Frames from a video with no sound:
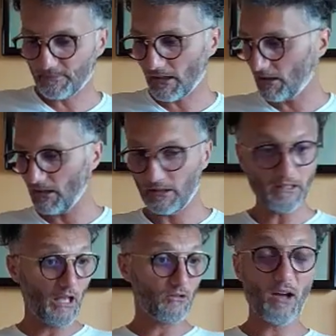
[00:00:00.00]

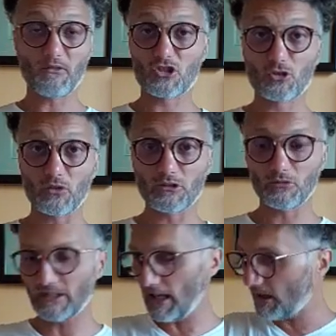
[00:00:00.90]
you have a story to
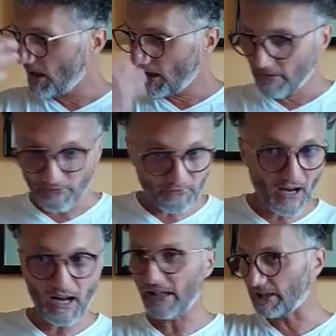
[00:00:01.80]
tell,
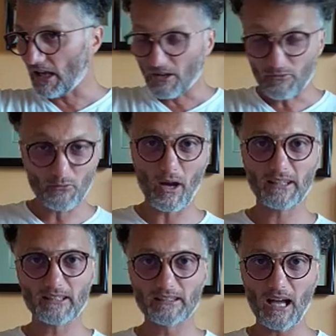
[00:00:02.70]
fine.
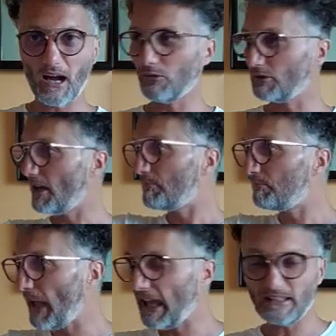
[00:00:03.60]
Write it down,
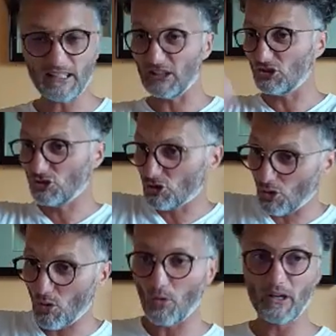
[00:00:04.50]
paint it,
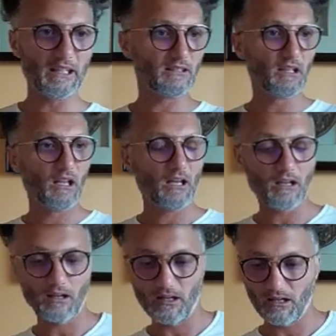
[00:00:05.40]
draw it.
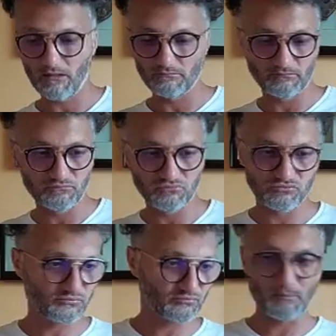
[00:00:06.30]

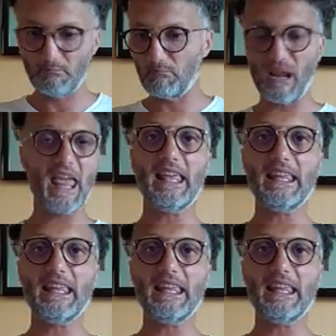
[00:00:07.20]
Play